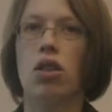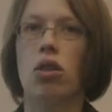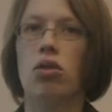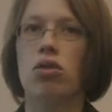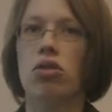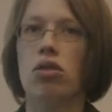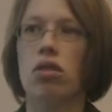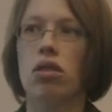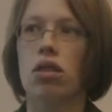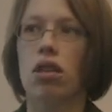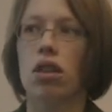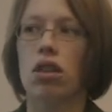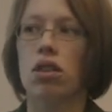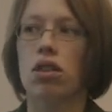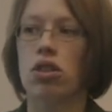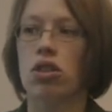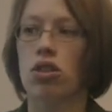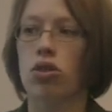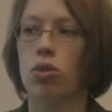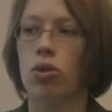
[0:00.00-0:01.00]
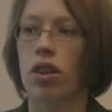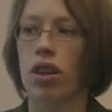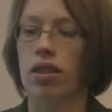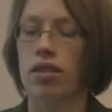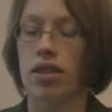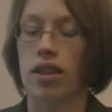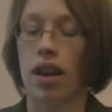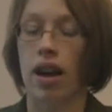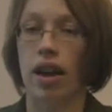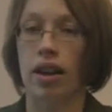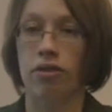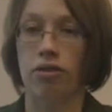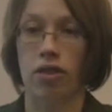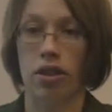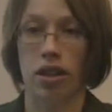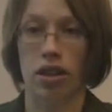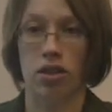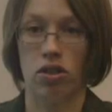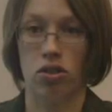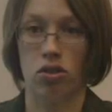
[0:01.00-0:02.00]
Those are the 2 things that I've
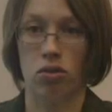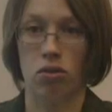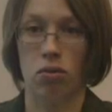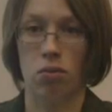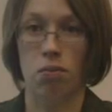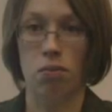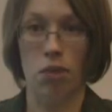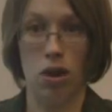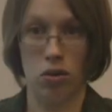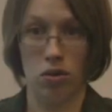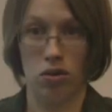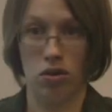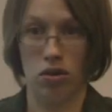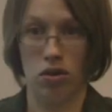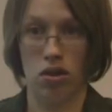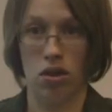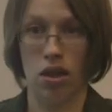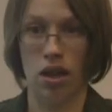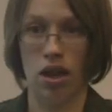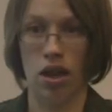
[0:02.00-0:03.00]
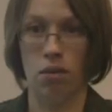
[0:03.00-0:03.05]
run into most,